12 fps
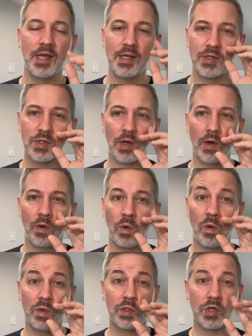
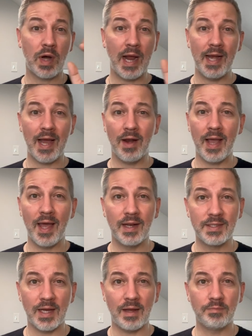So try it out ahead
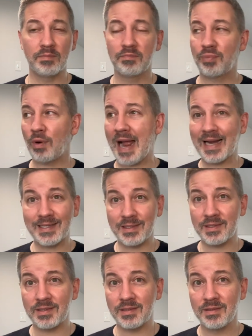of time.
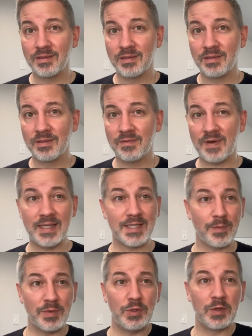Practice. Find
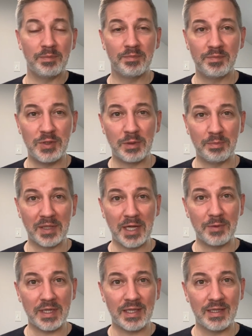someone you can
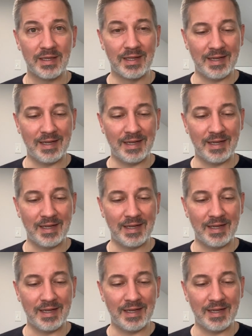play with